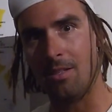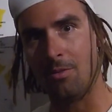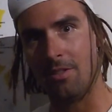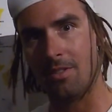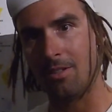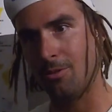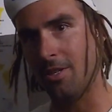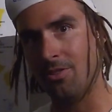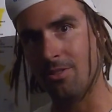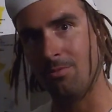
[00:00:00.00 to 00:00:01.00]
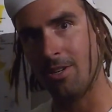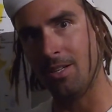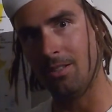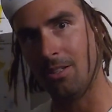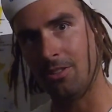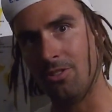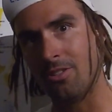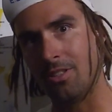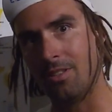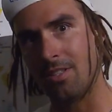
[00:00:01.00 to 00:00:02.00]
because I quite enjoyed riding a good
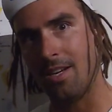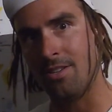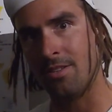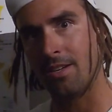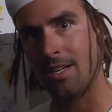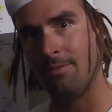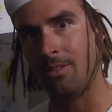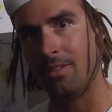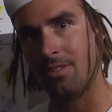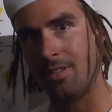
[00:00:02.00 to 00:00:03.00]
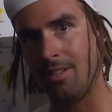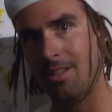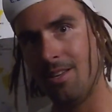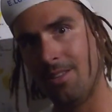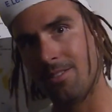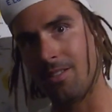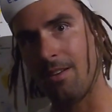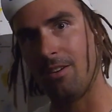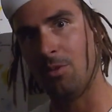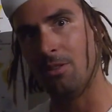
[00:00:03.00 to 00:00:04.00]
chunk of the stages like I have done this year, so I'll
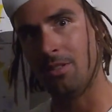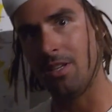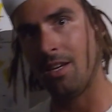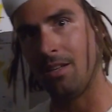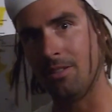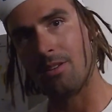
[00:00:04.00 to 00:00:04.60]
definitely be doing it again.